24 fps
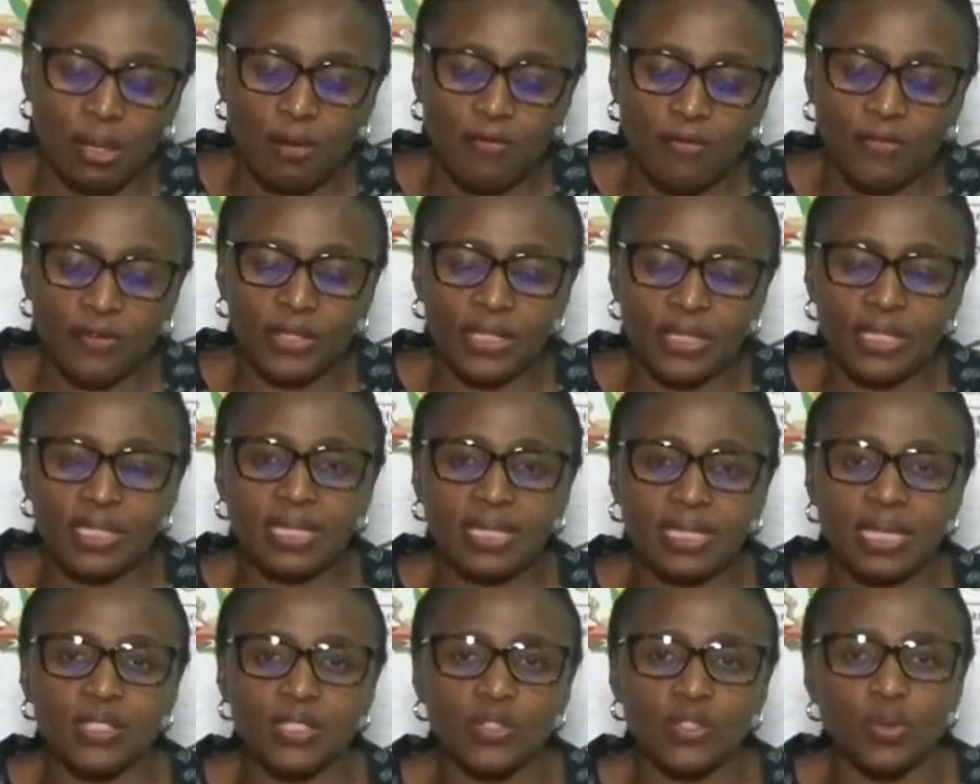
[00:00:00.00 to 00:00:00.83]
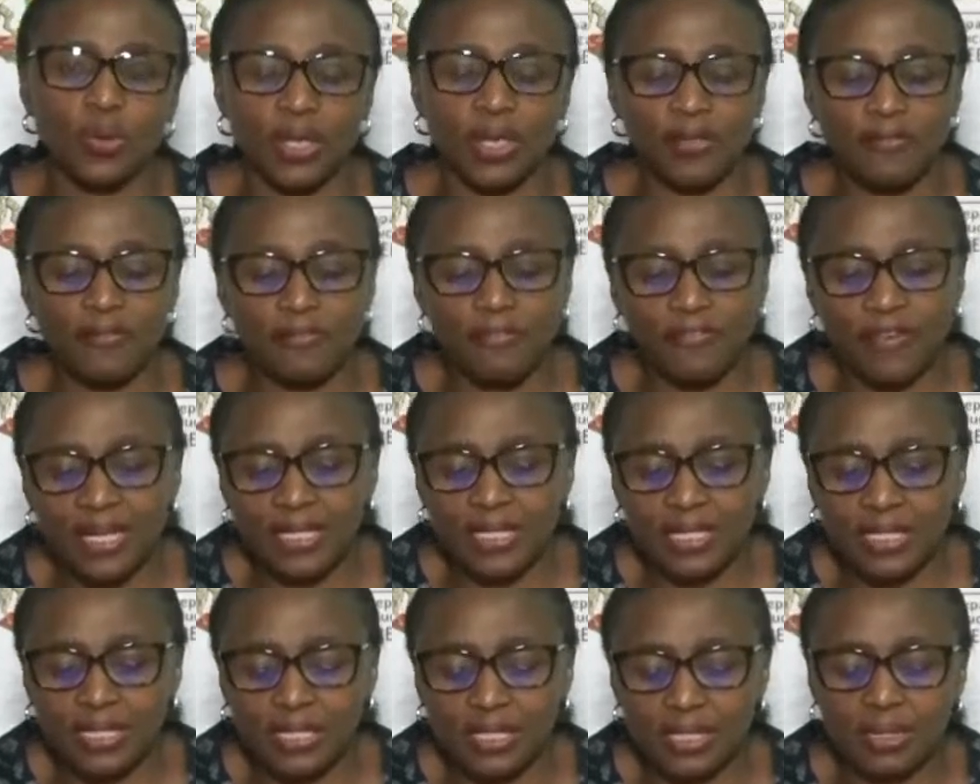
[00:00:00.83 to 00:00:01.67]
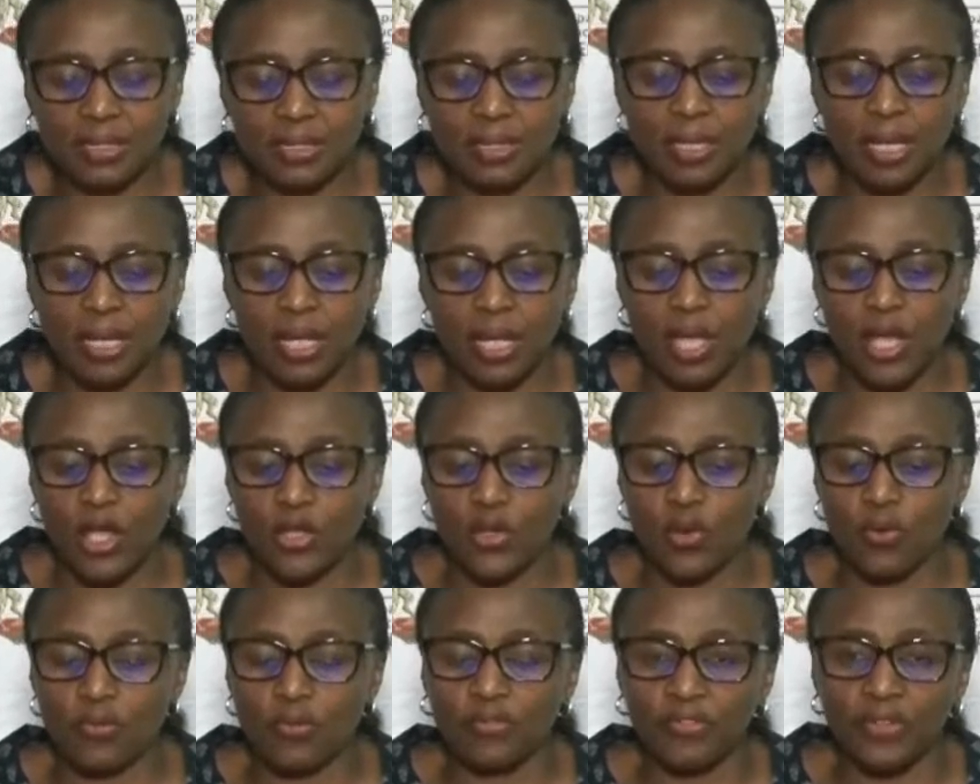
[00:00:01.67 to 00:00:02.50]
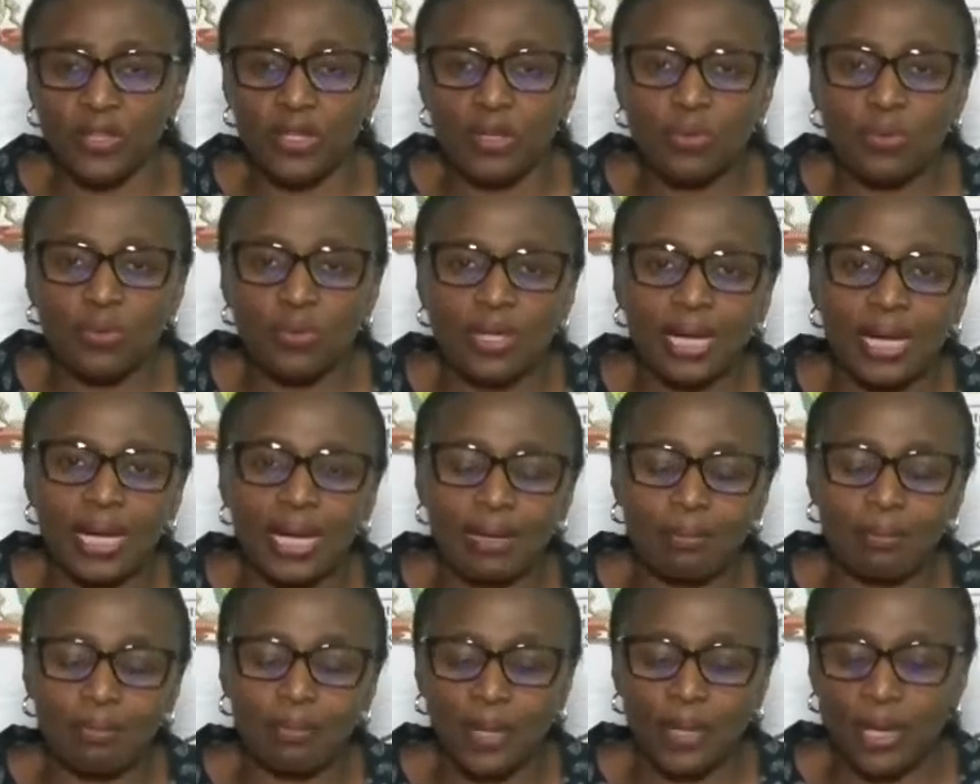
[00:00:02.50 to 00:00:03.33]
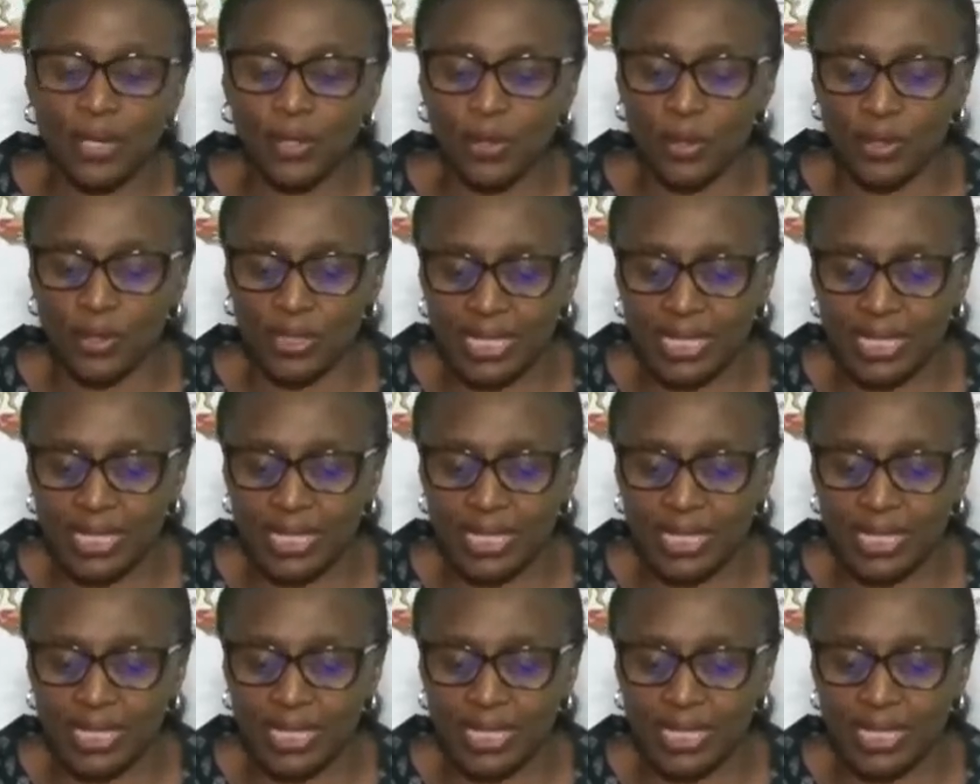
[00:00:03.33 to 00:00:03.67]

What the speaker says: For instance, your if function, your VLOOKUP, your